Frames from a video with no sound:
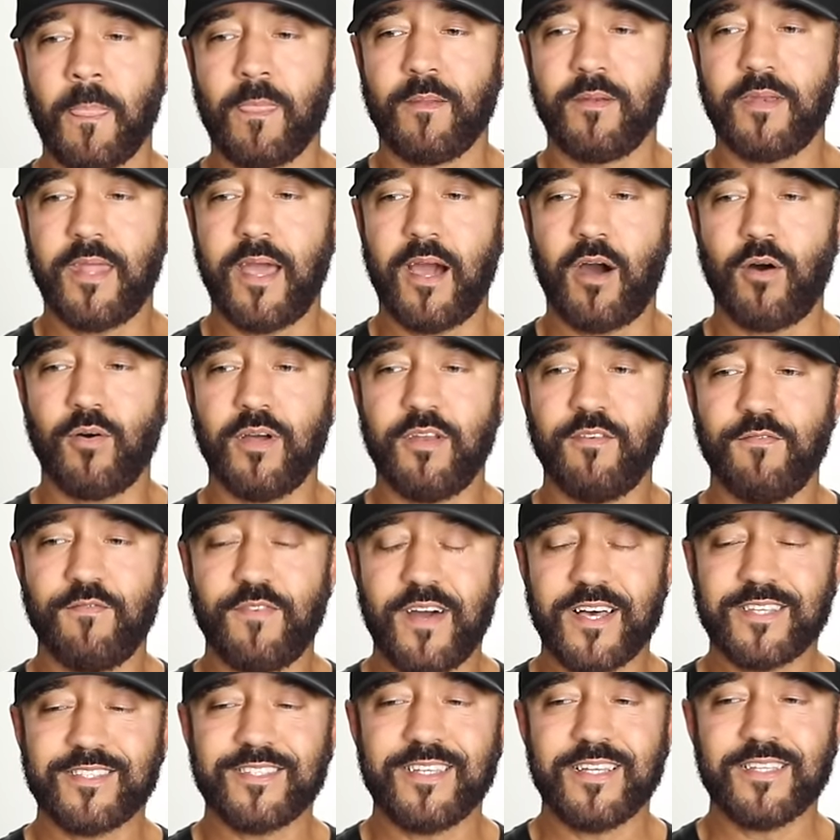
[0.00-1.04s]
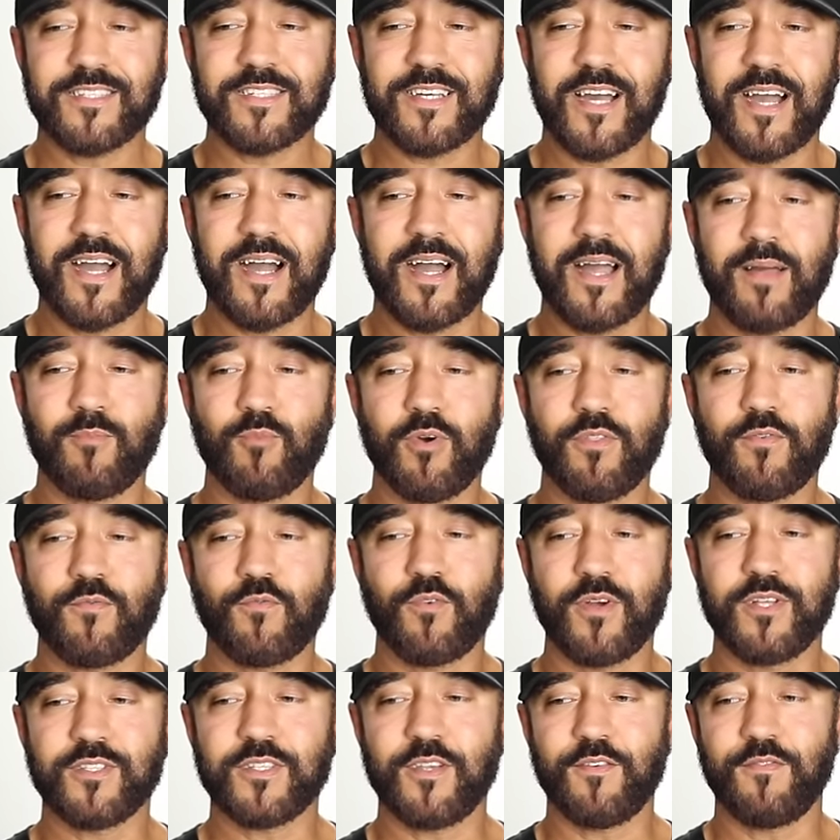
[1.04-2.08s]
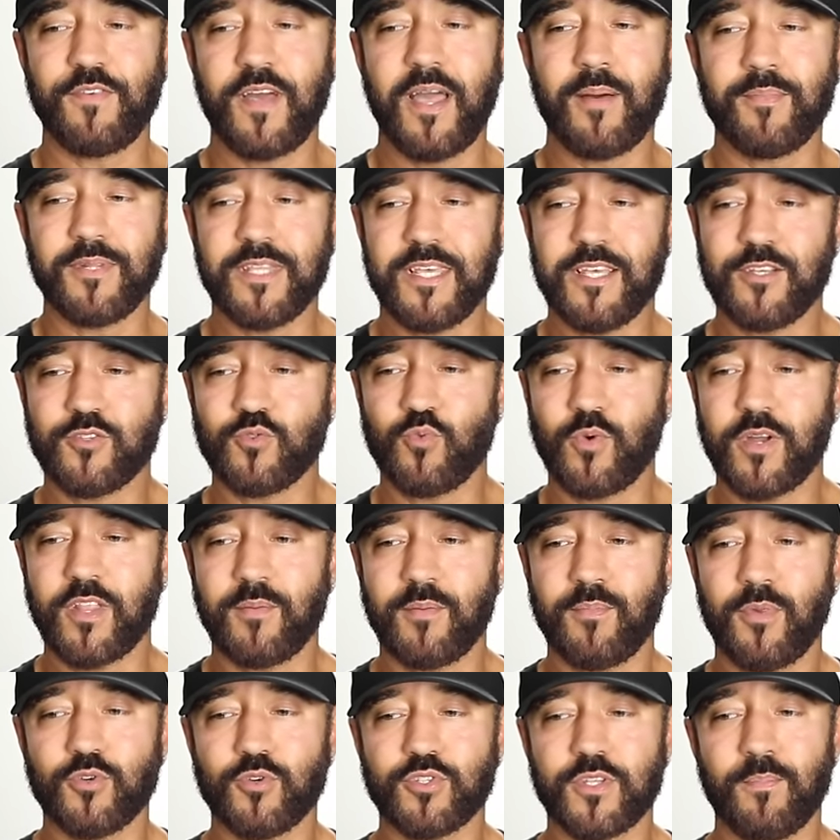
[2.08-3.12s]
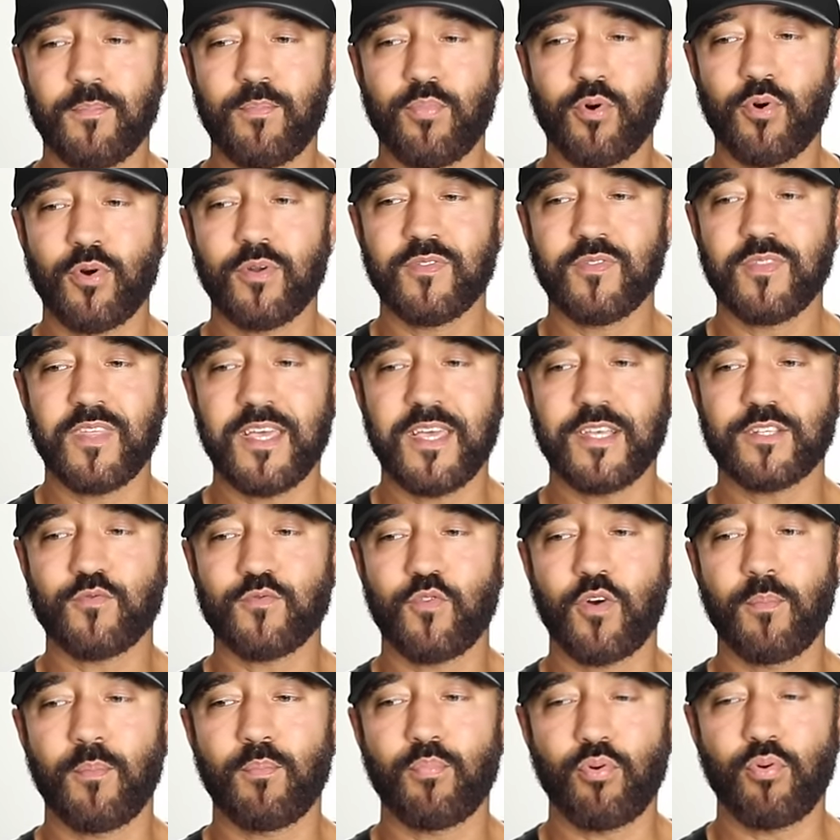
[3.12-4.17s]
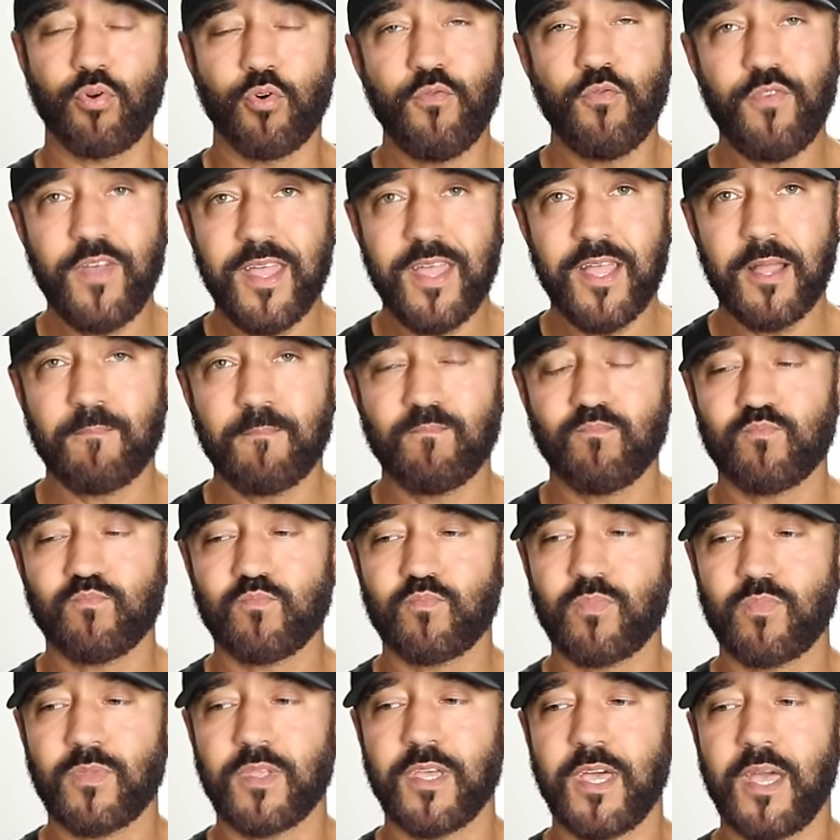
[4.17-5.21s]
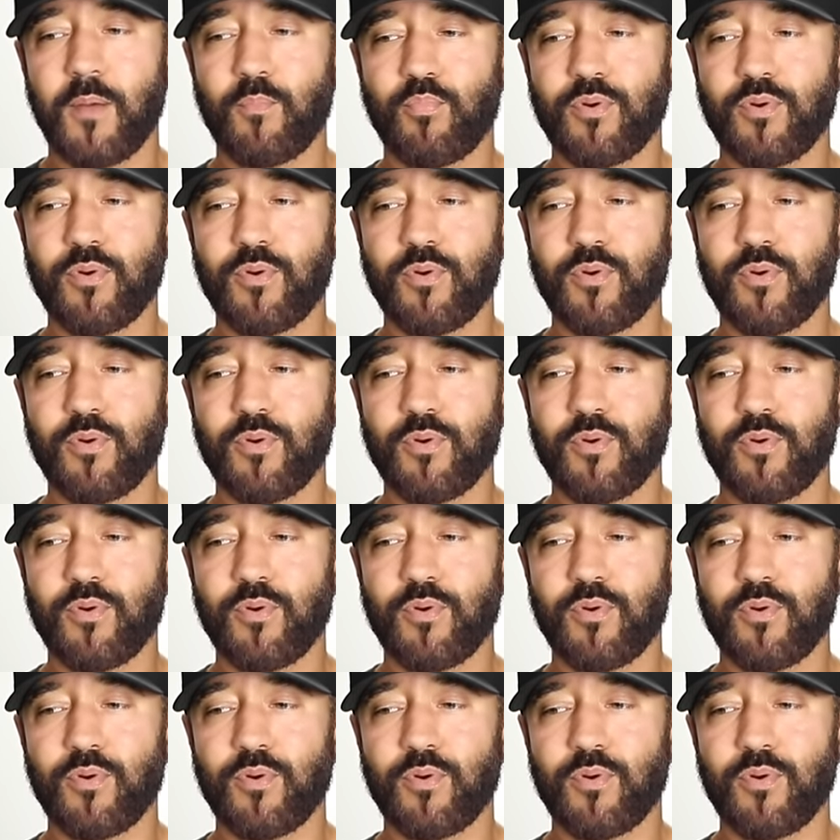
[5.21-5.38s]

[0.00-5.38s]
Now, investing time with friends and family is one of the most important things for improving and